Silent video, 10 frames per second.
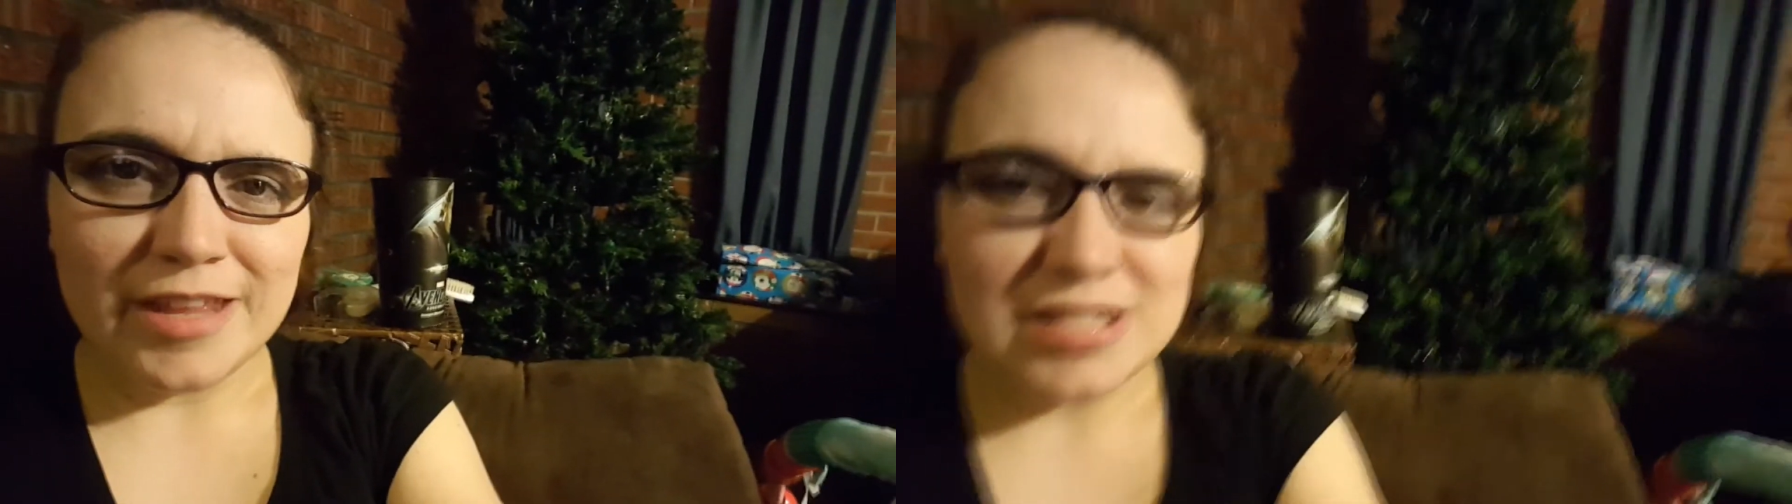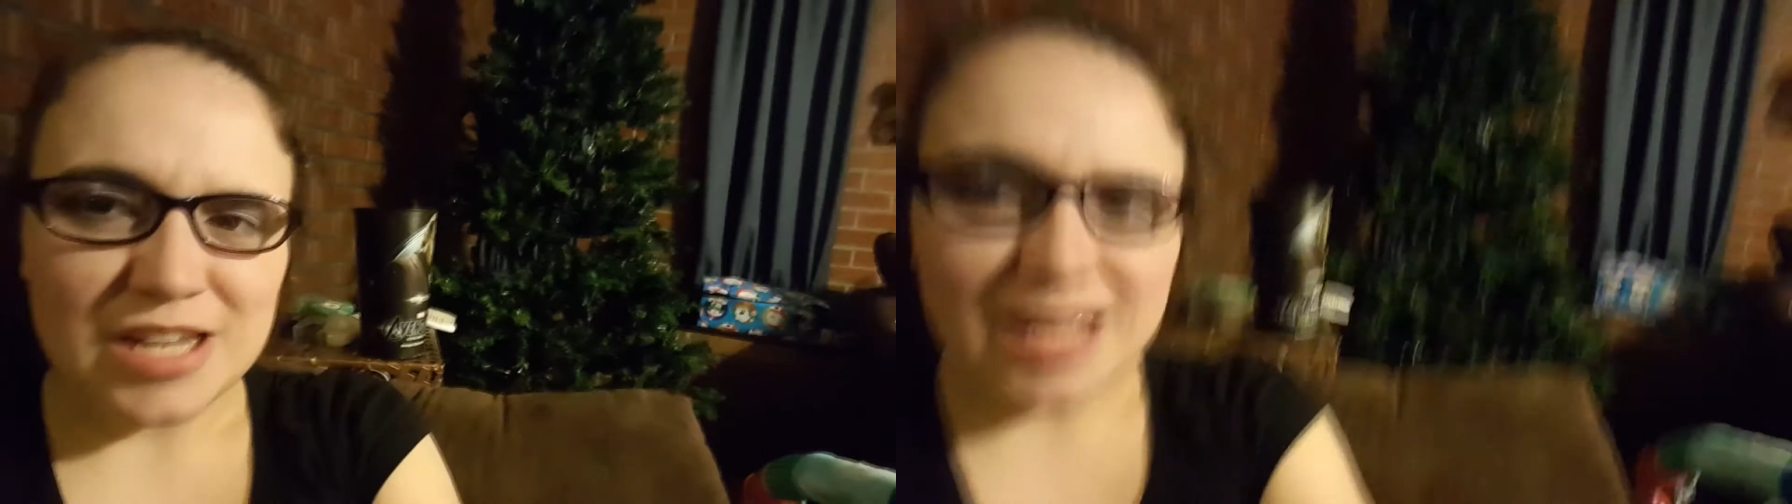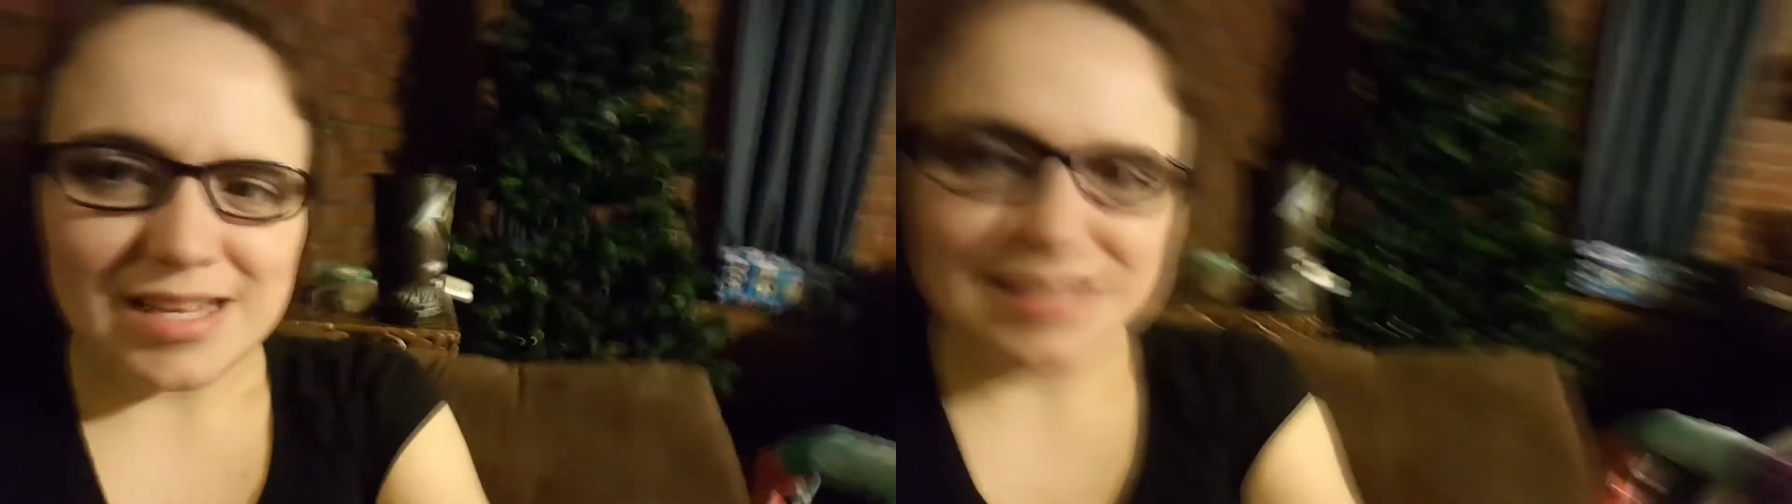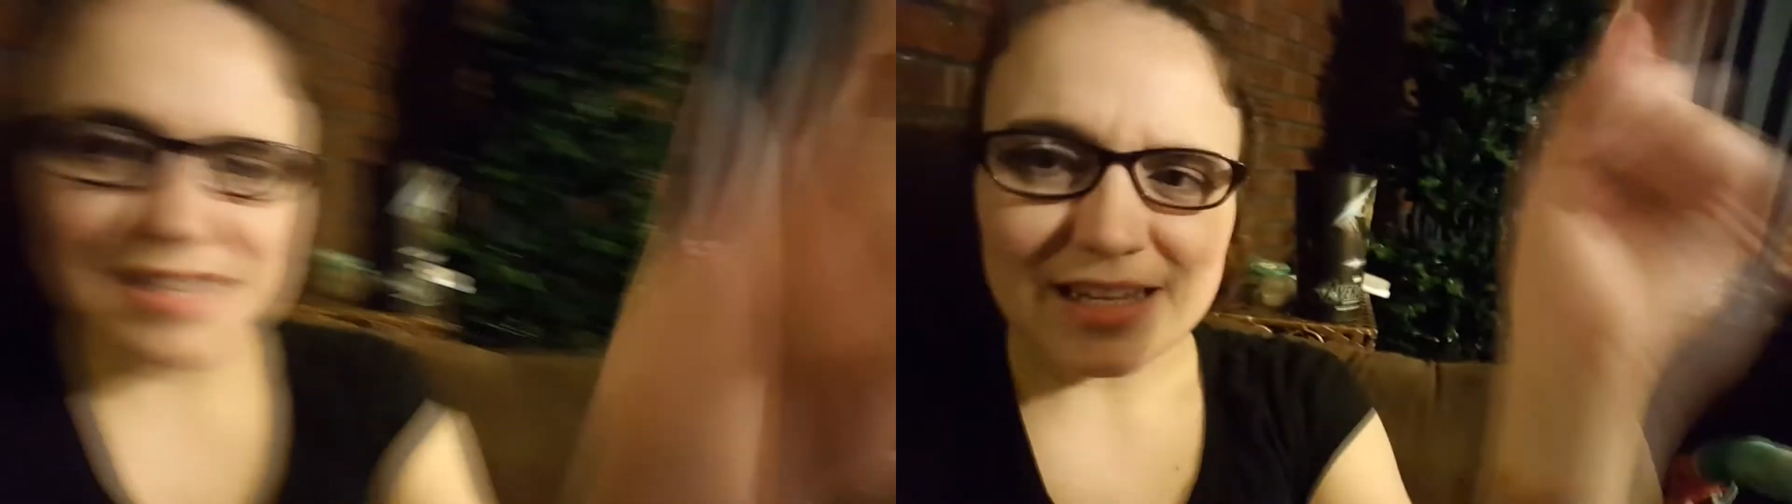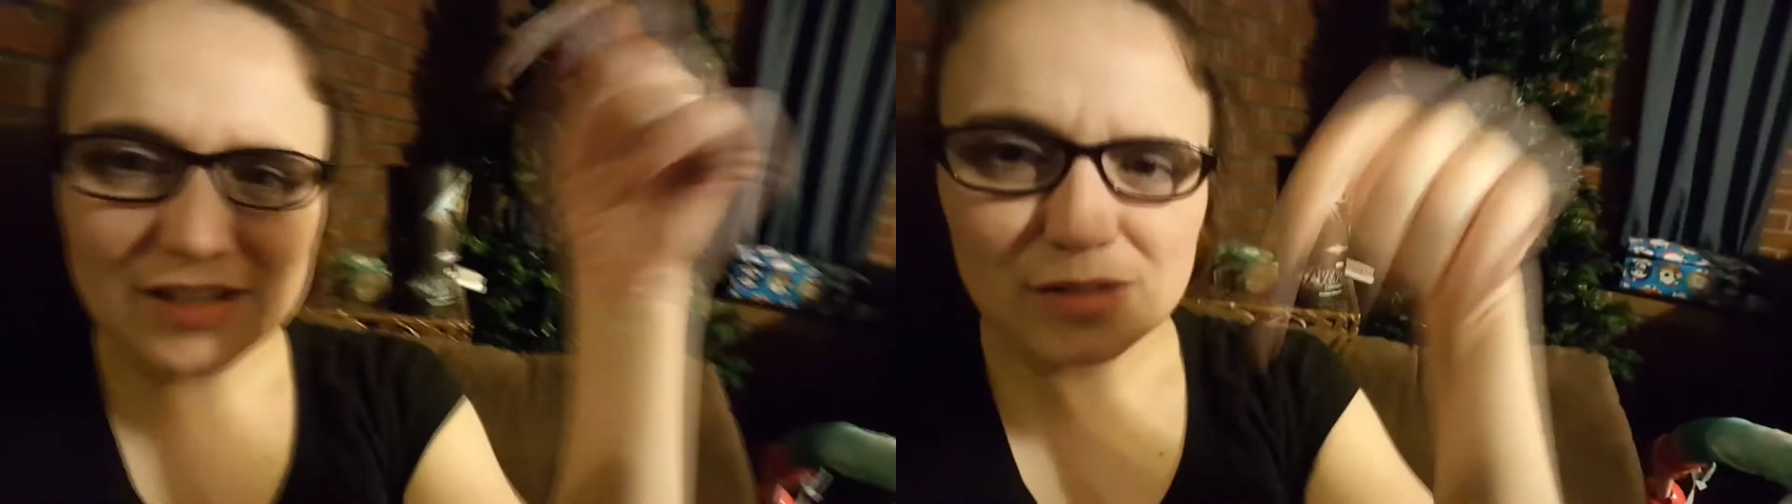jazz.
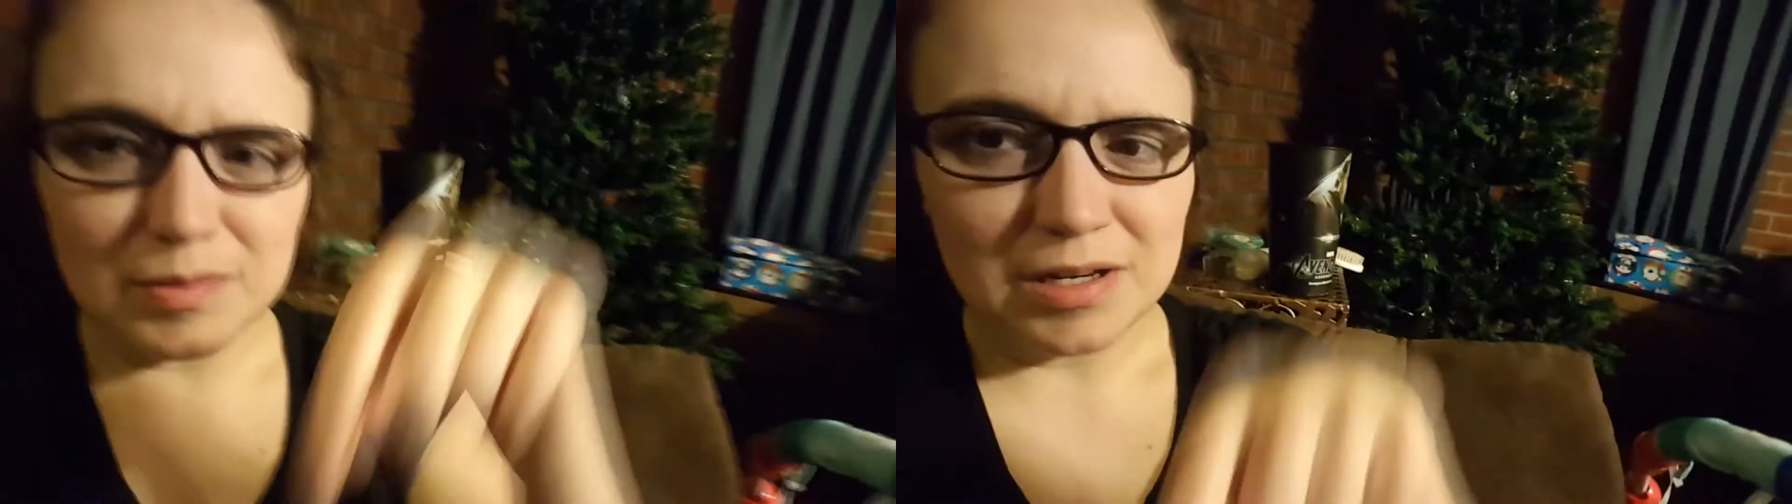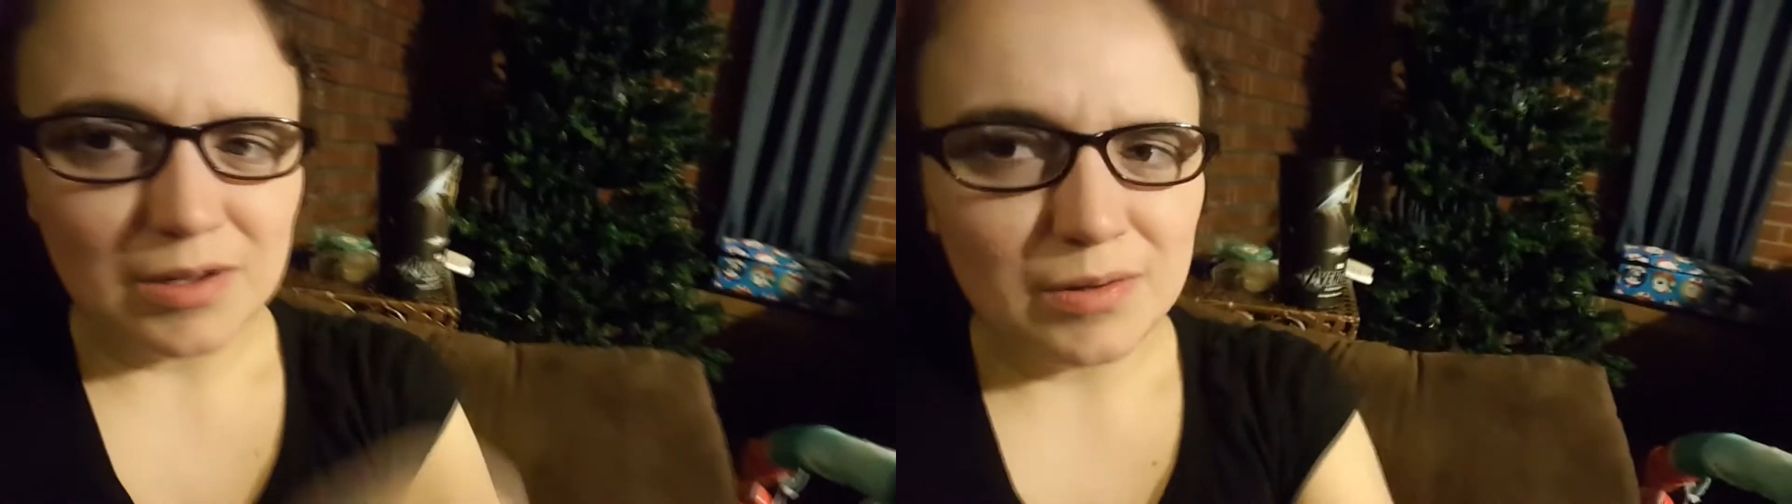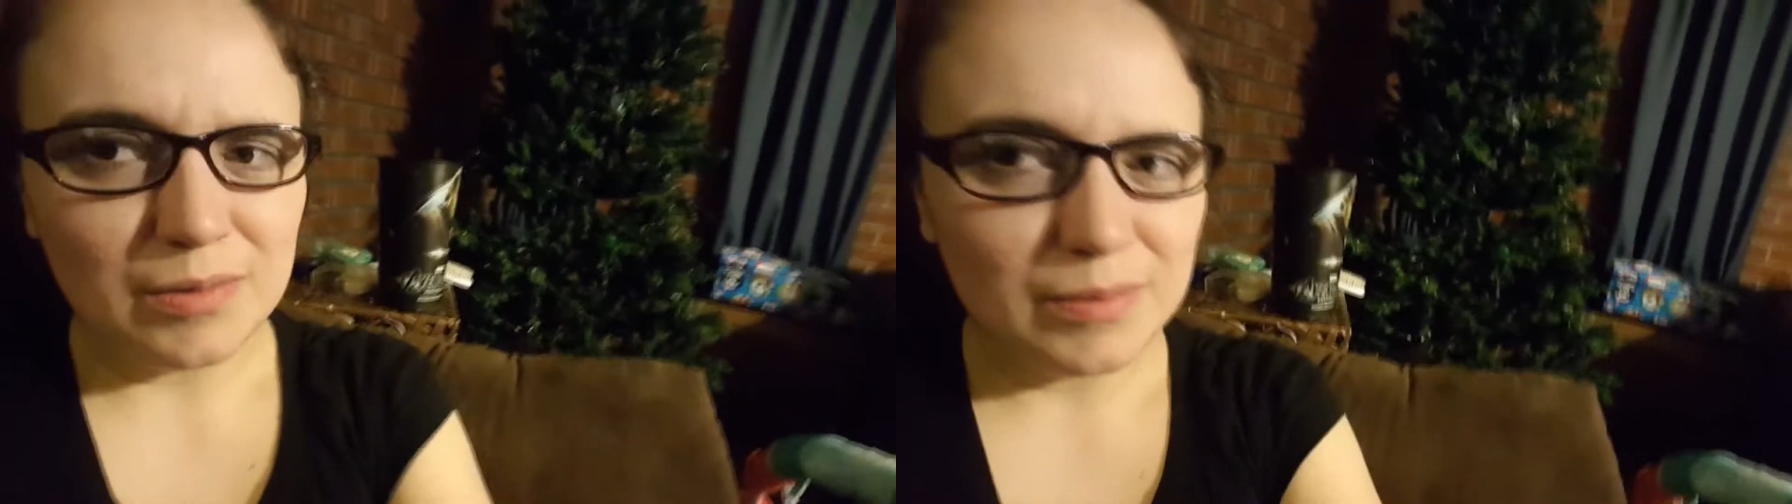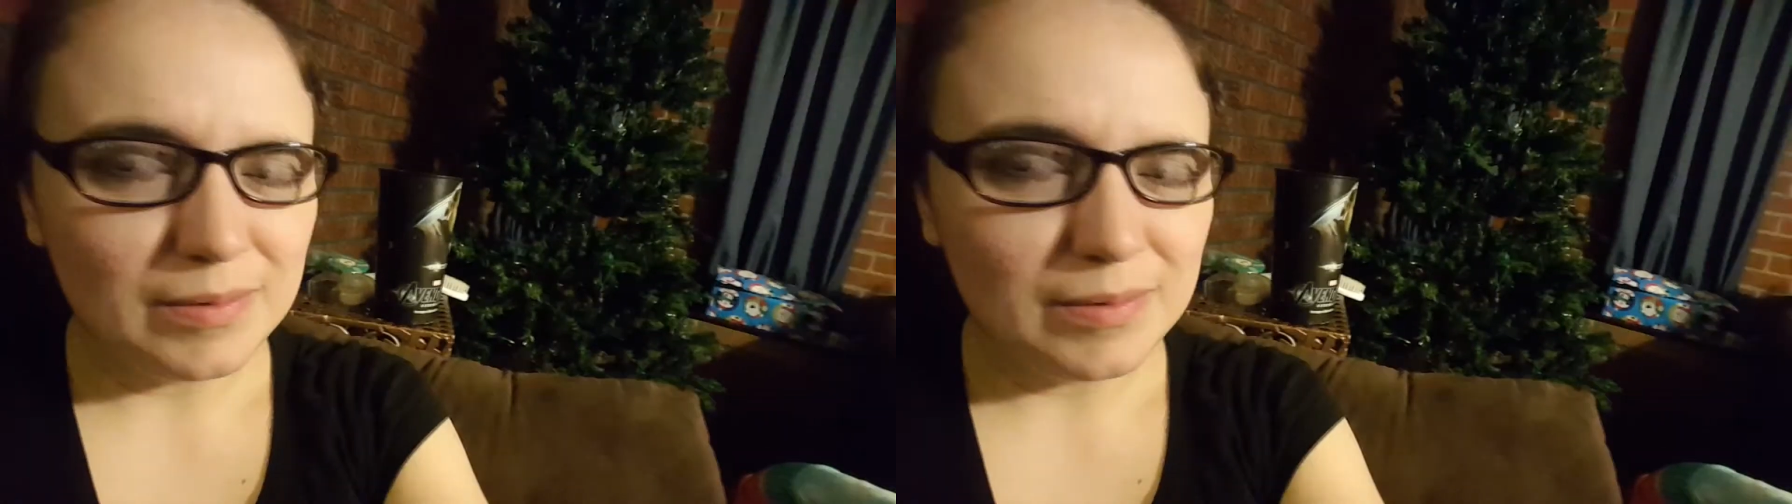Links are below.